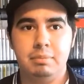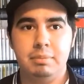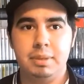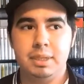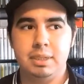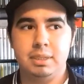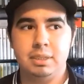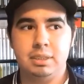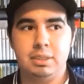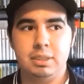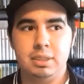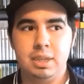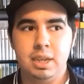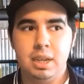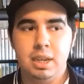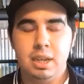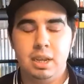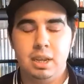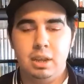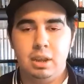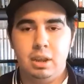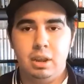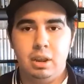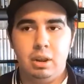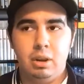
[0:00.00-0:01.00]
Because
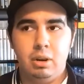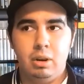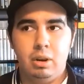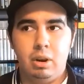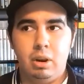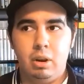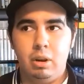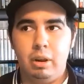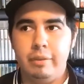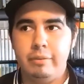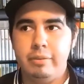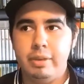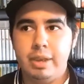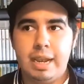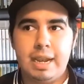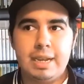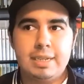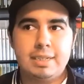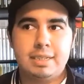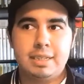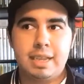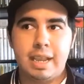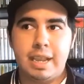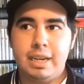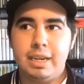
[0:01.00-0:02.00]
if you
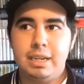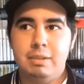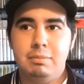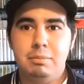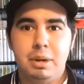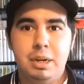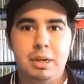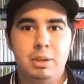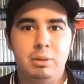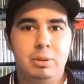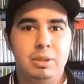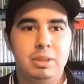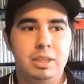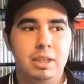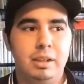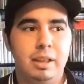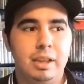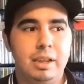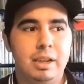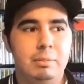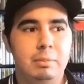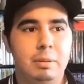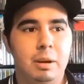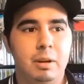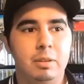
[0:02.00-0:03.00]
ask anybody what they
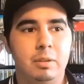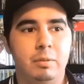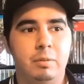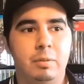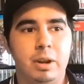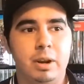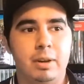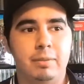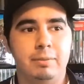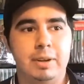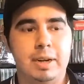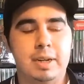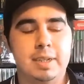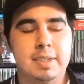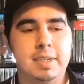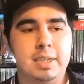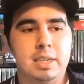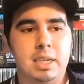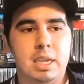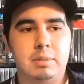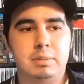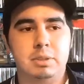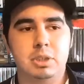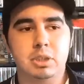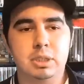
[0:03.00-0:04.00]
like about the Final Fantasy
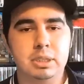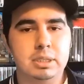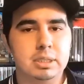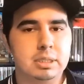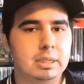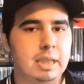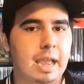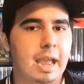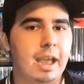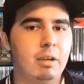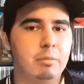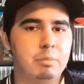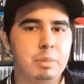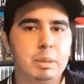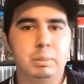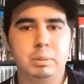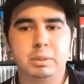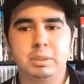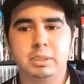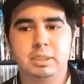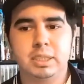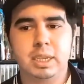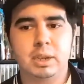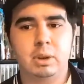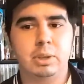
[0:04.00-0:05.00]
games, you can have
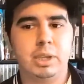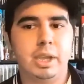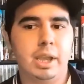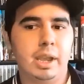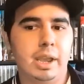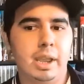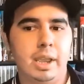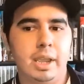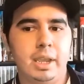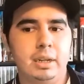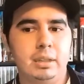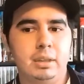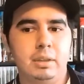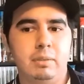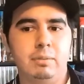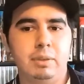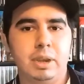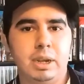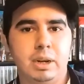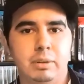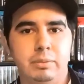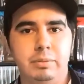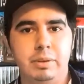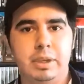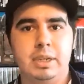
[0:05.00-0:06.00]
people just say, "Oh yeah, I hated the
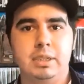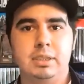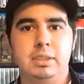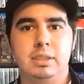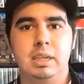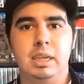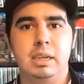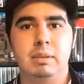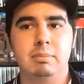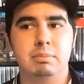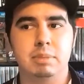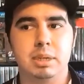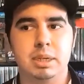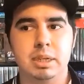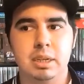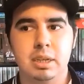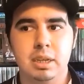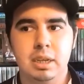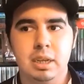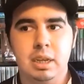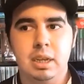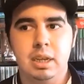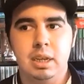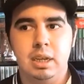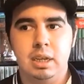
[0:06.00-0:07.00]
Final Fantasy game," but
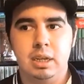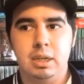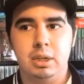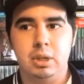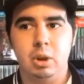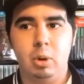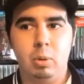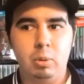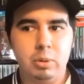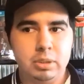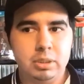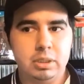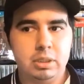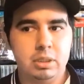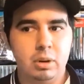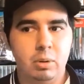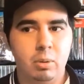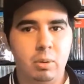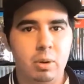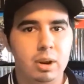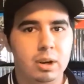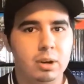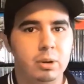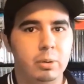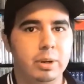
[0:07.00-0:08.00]
no one's gonna
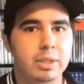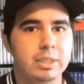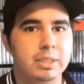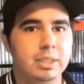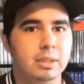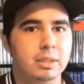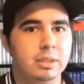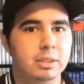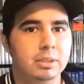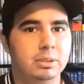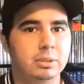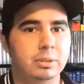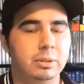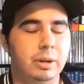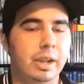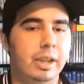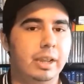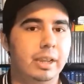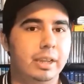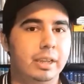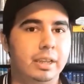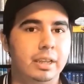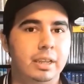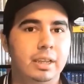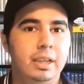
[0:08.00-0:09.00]
walk away telling you,
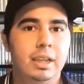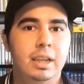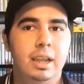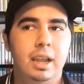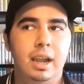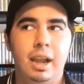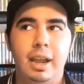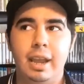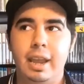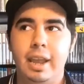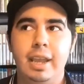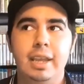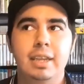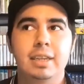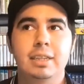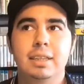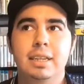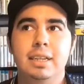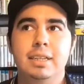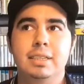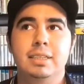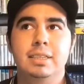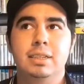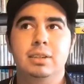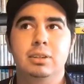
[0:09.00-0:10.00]
"Hey, I hated
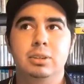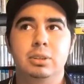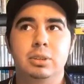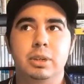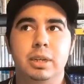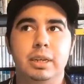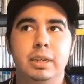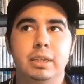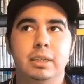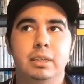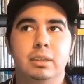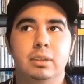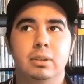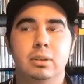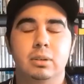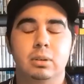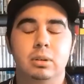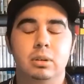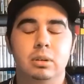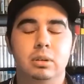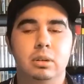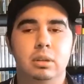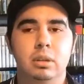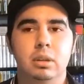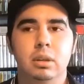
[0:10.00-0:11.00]
that soundtrack,"
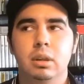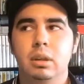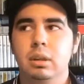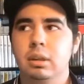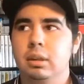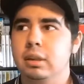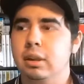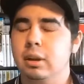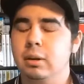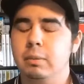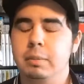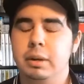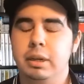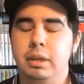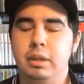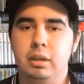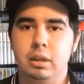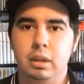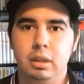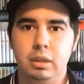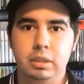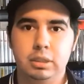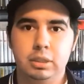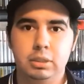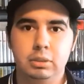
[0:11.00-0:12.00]
or "Never mind."
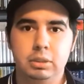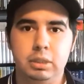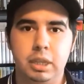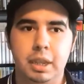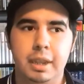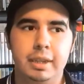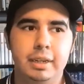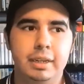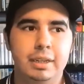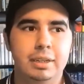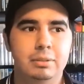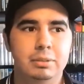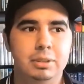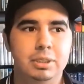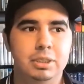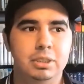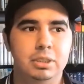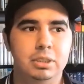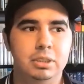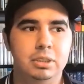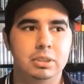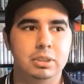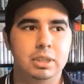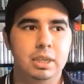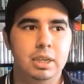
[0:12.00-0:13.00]
Unless it was Lightning
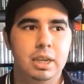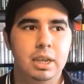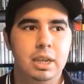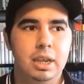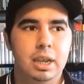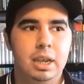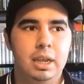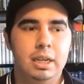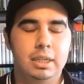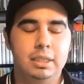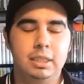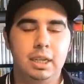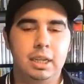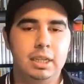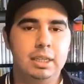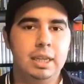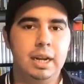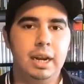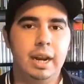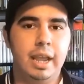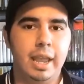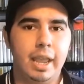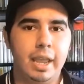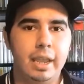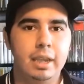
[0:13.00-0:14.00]
Returns. It's not
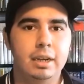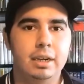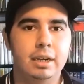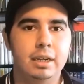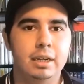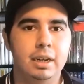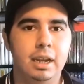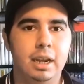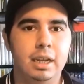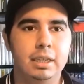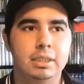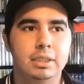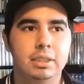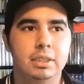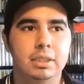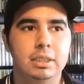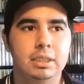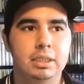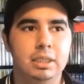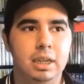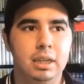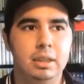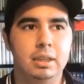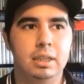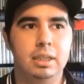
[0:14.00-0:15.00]
that I hated it. I just
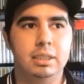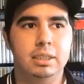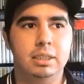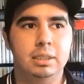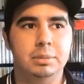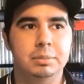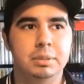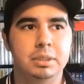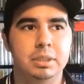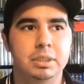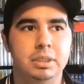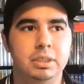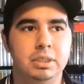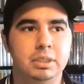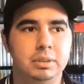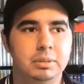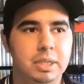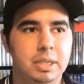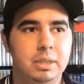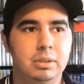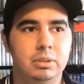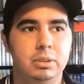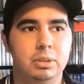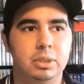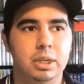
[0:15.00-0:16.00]
did not like some of the
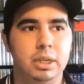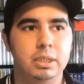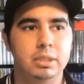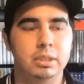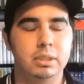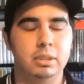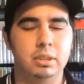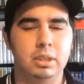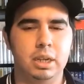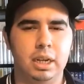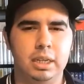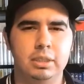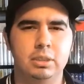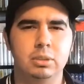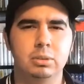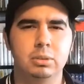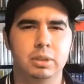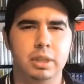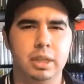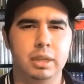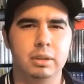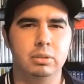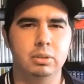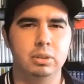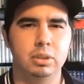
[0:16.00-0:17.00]
soundtracks in there. I do
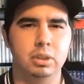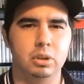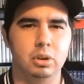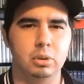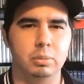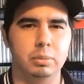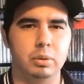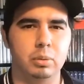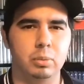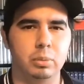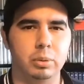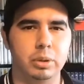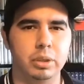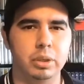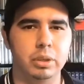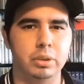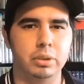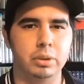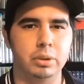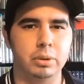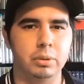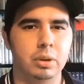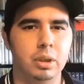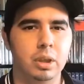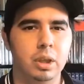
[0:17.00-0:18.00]
think it was a little bit weak
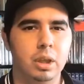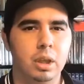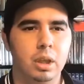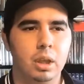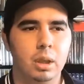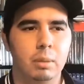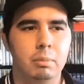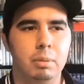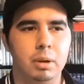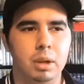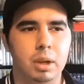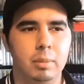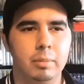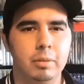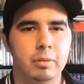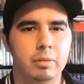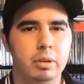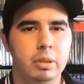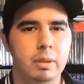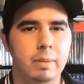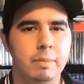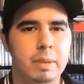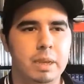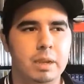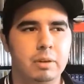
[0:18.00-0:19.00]
though. But coming
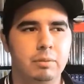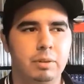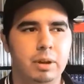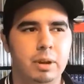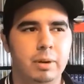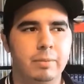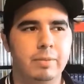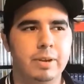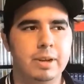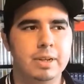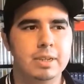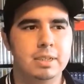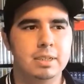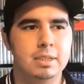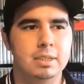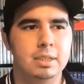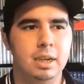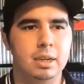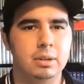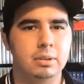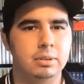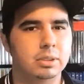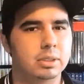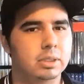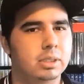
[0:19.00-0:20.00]
from the main Final Fantasy
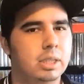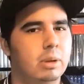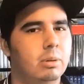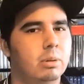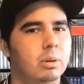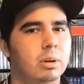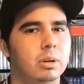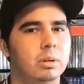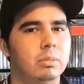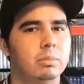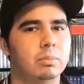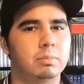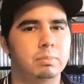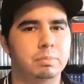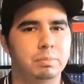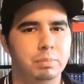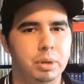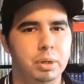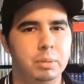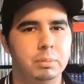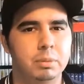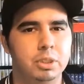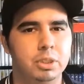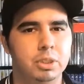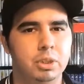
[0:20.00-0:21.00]
titles, they were
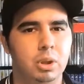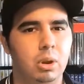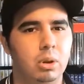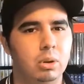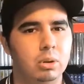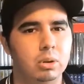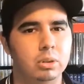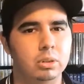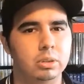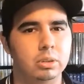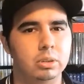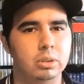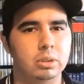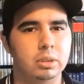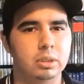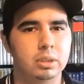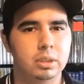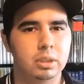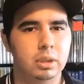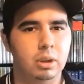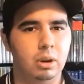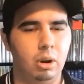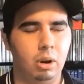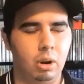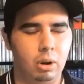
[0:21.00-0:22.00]
pretty much all good,
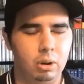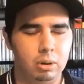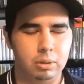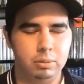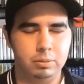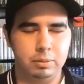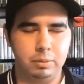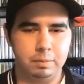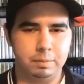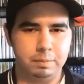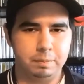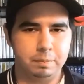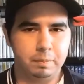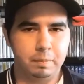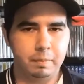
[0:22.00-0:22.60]
all of them.